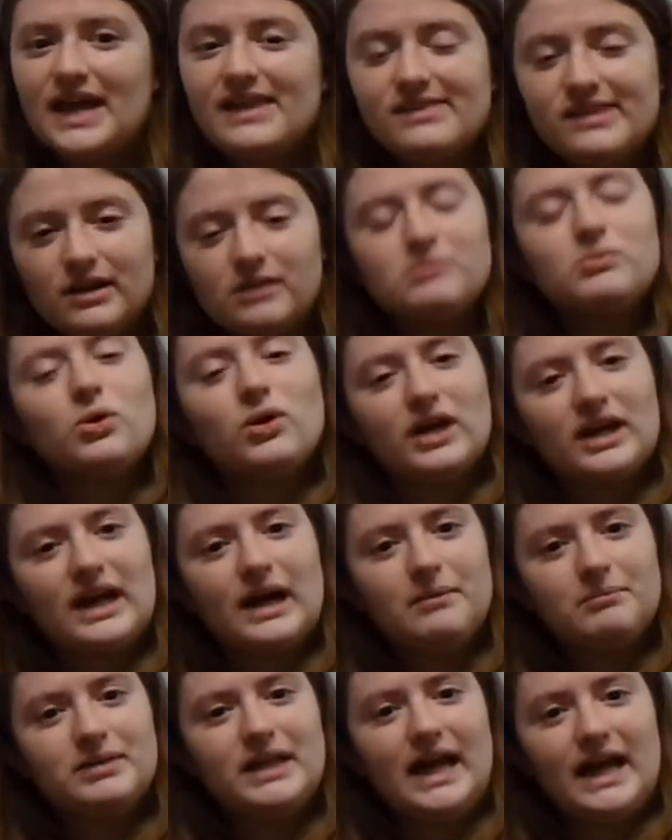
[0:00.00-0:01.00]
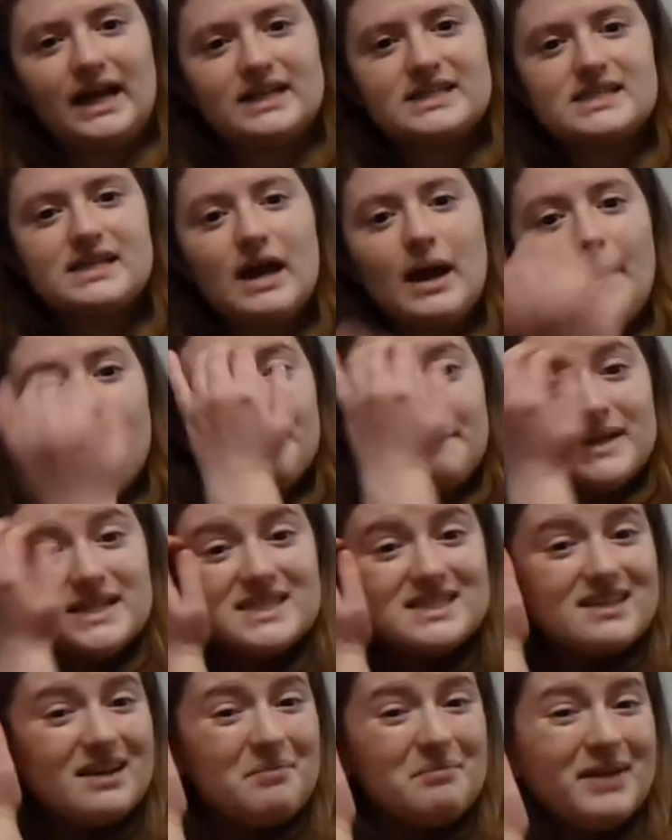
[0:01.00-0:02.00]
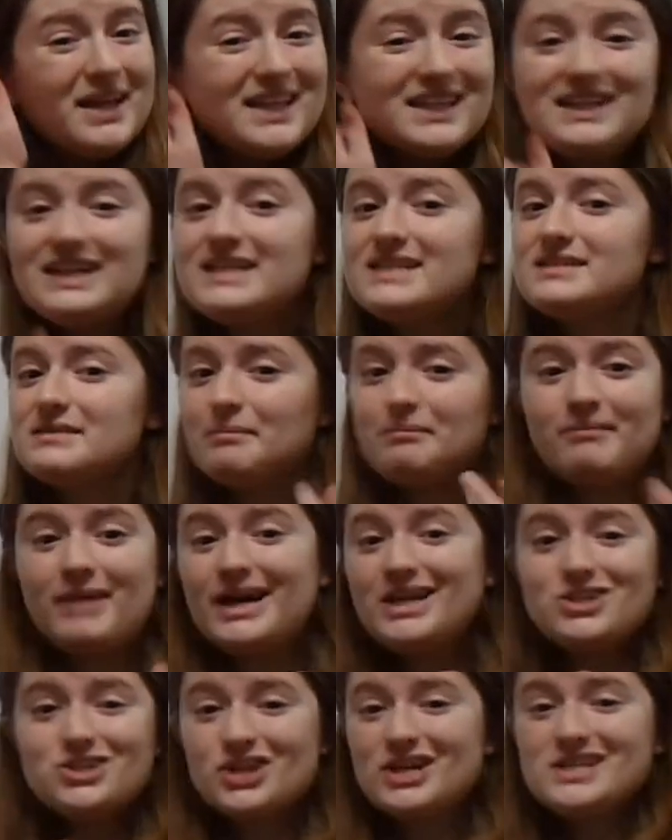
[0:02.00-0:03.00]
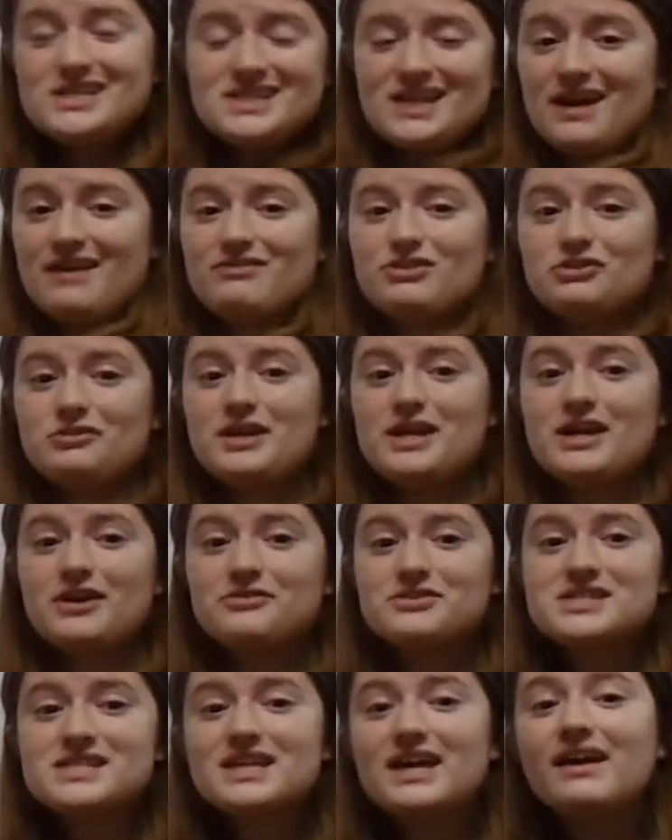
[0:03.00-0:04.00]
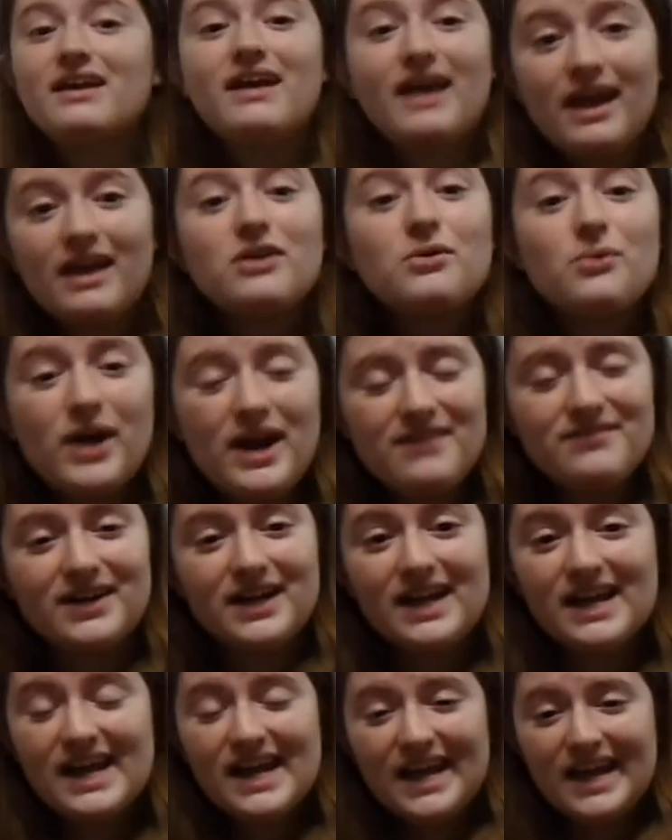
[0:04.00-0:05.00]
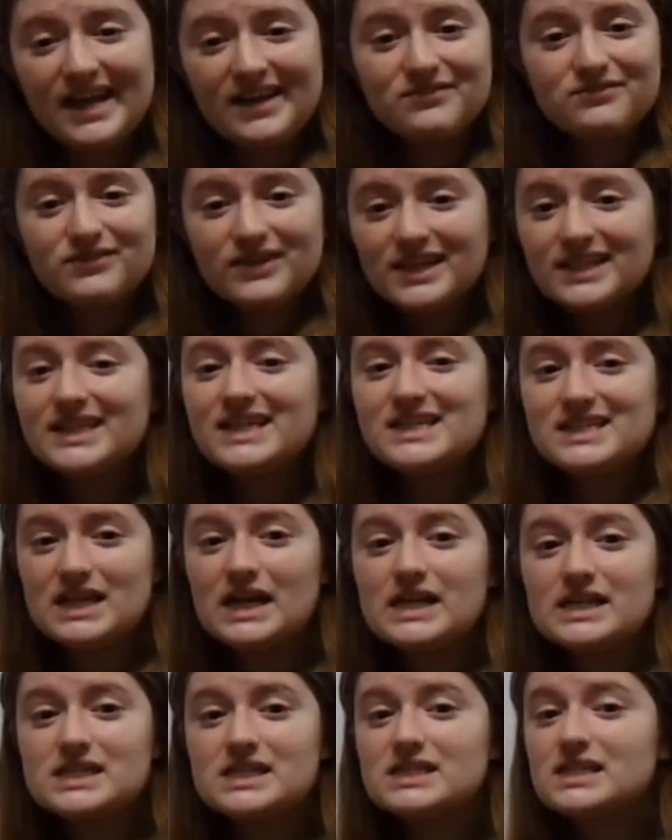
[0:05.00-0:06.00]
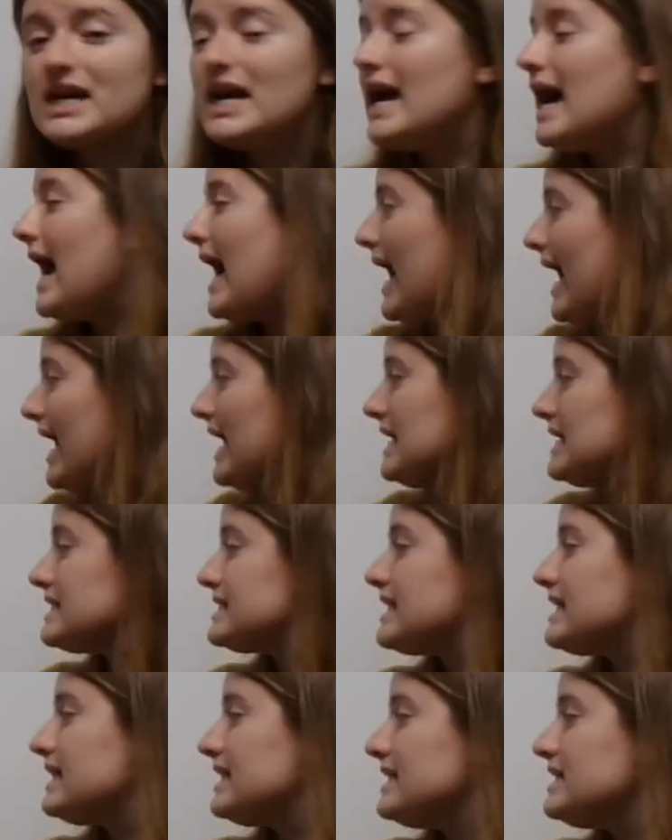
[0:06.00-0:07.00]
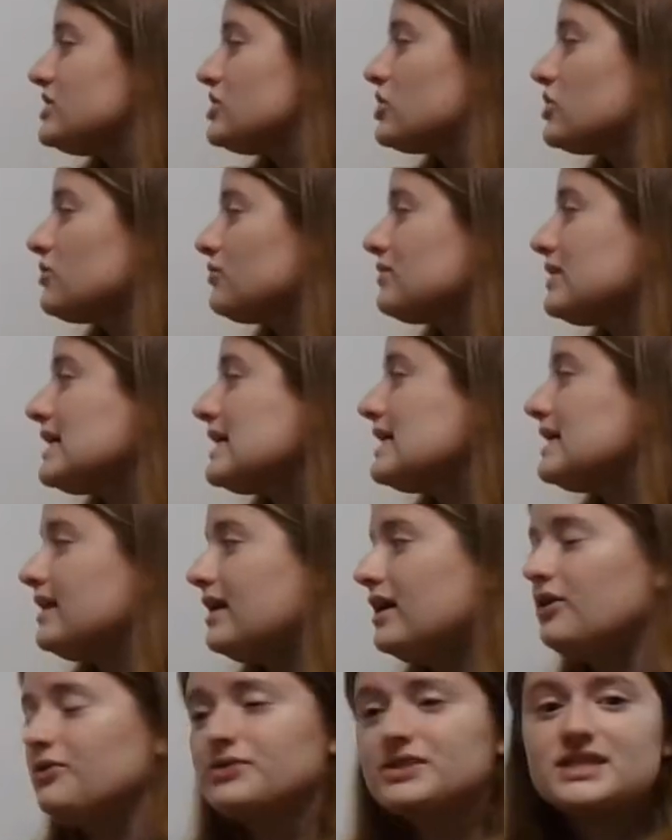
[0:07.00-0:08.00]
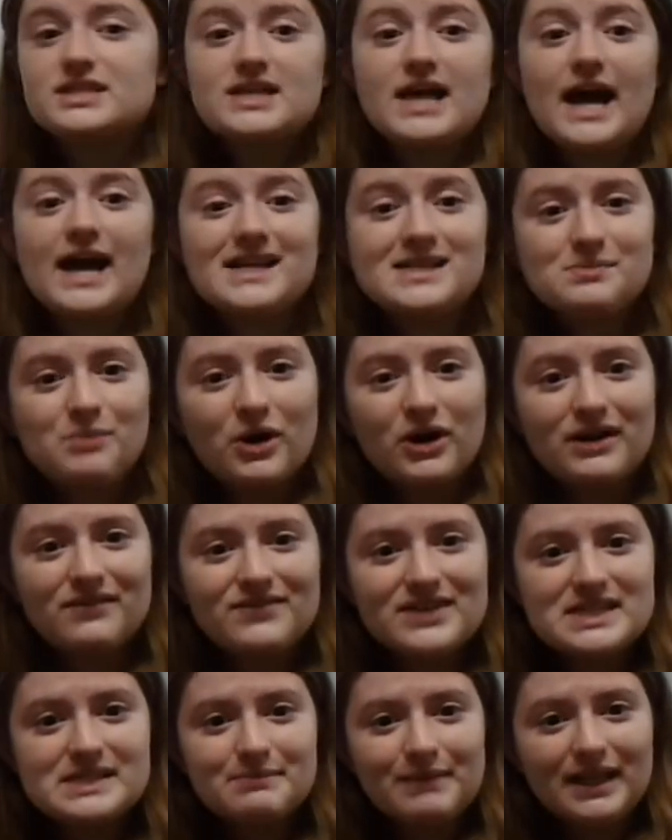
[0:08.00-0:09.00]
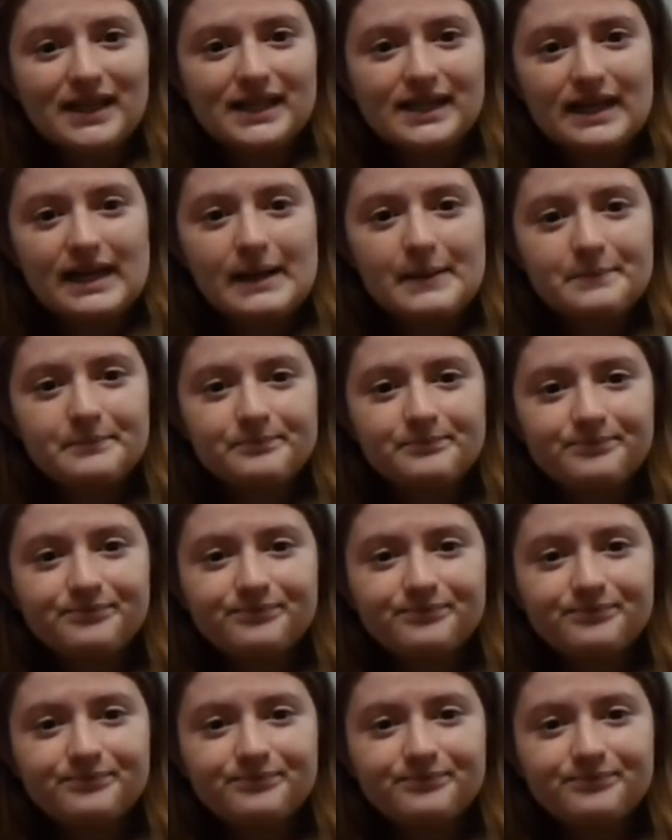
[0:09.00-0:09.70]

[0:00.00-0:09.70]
and they're more complex. But some melodies might just have three notes, like Que Llueva, it really just has these three notes as part of its melody.